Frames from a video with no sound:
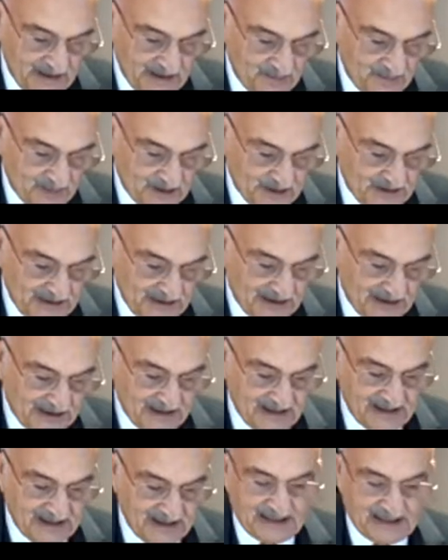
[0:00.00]
In
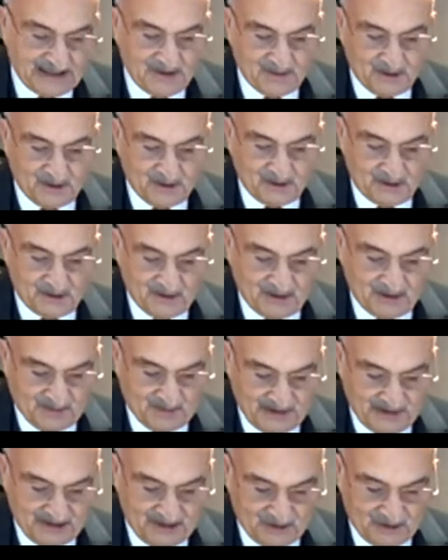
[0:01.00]
particular, I want to
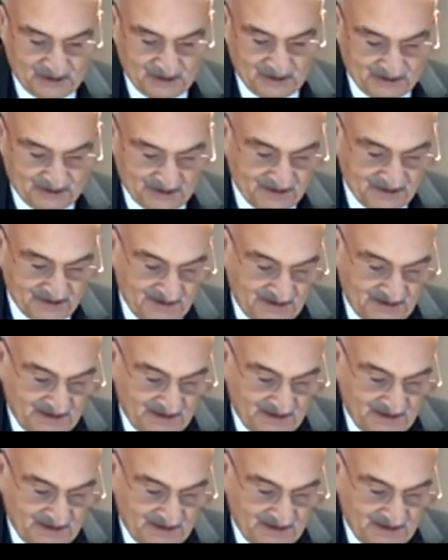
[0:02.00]
remind Dr.